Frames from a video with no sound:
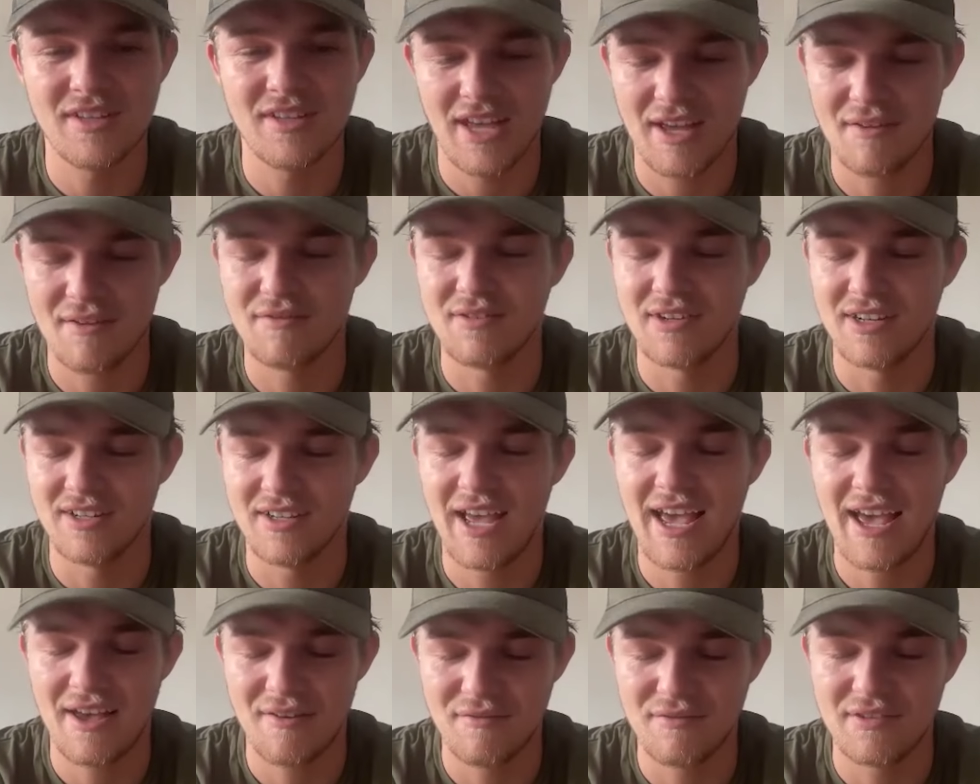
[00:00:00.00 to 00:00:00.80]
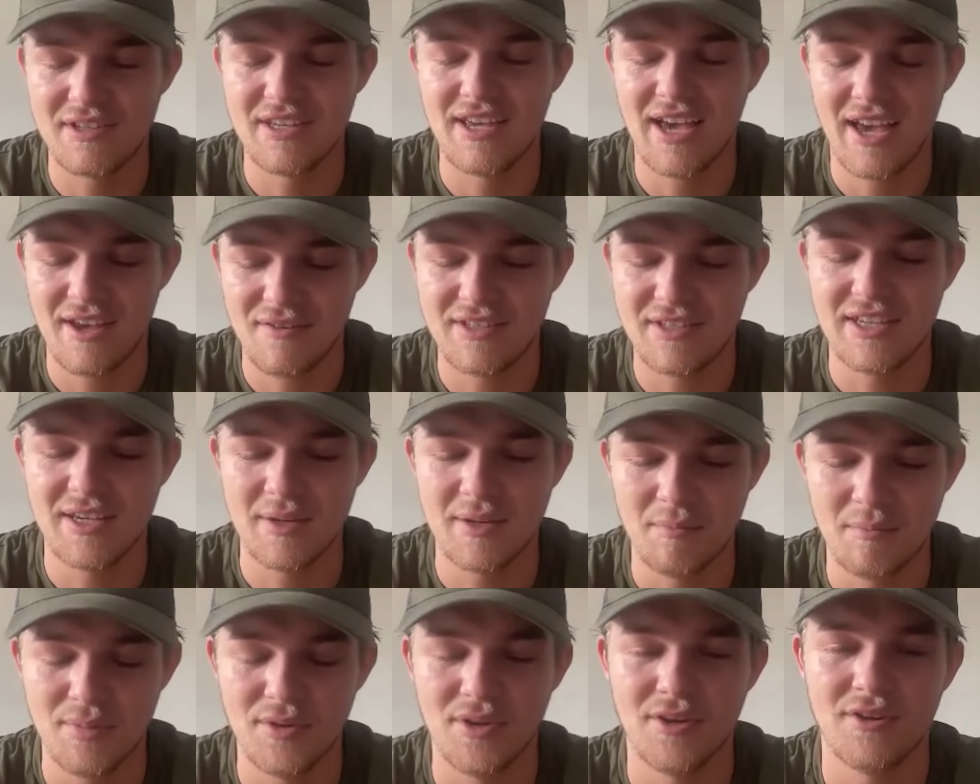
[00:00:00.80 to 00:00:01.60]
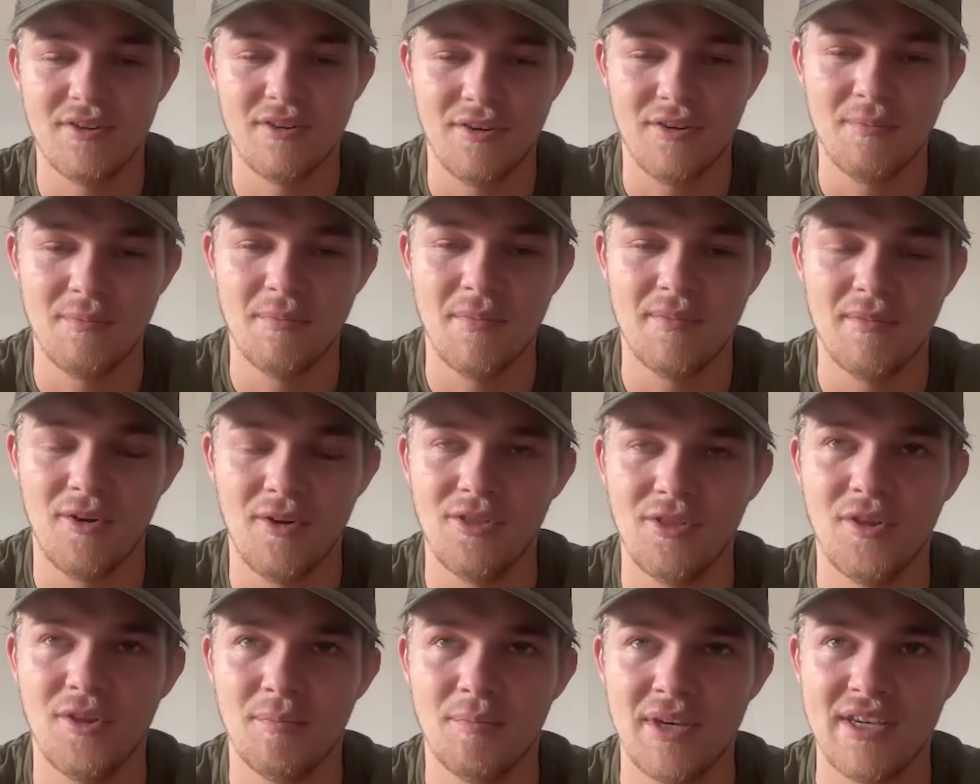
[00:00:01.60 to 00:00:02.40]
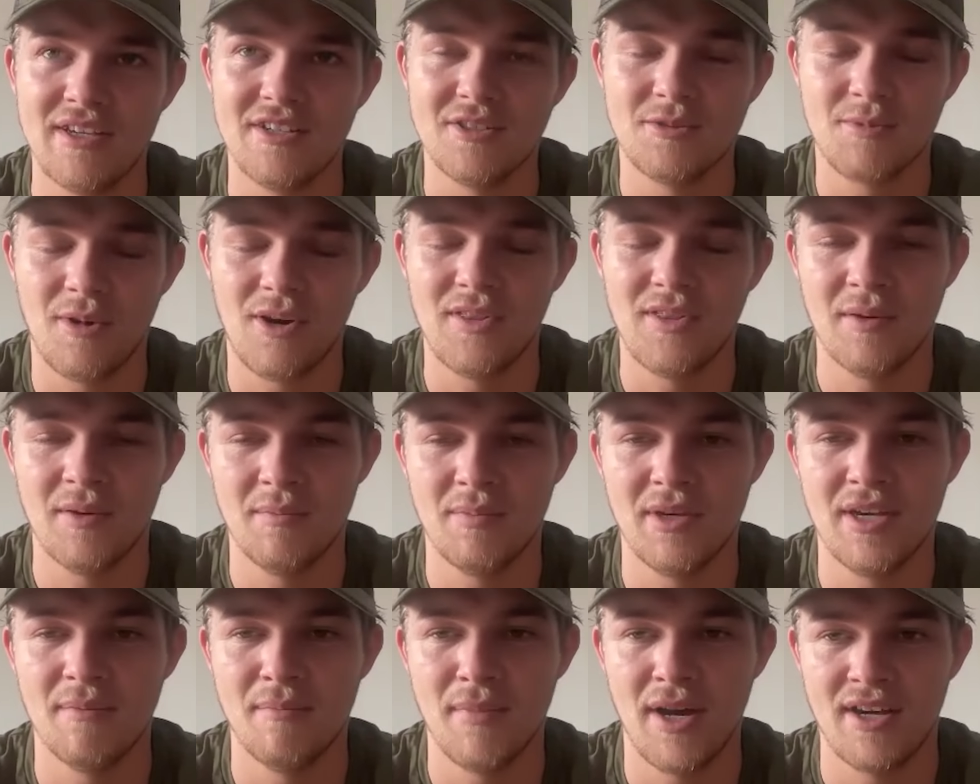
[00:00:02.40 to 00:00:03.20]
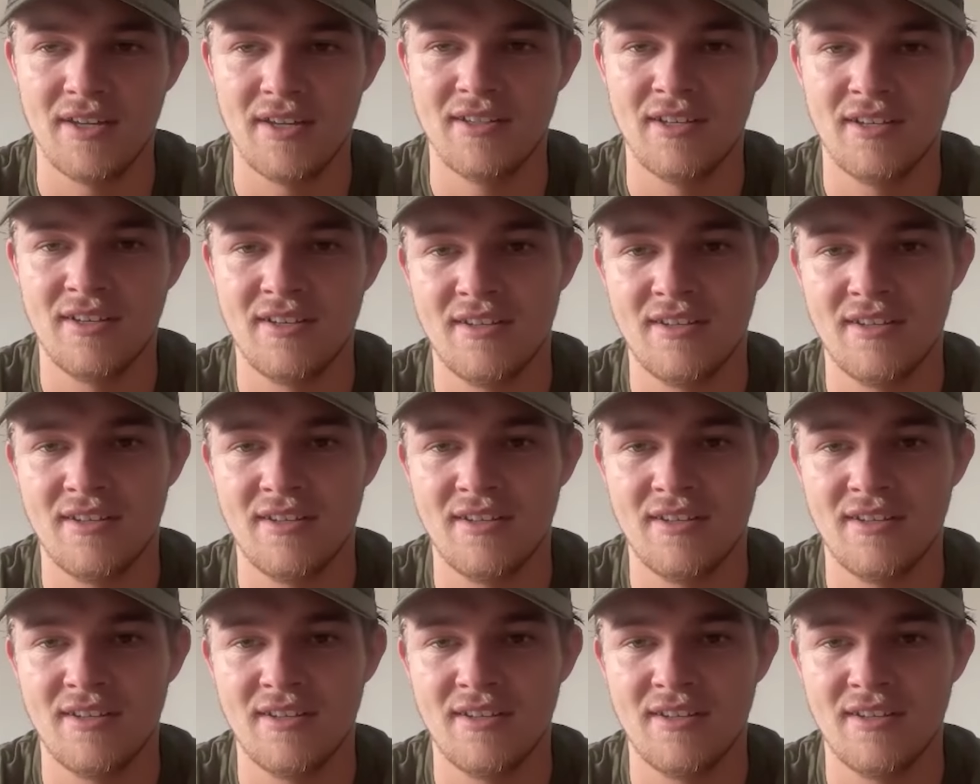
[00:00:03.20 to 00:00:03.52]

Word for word: heavily, heavy, heavy input on on the beats while they're being made,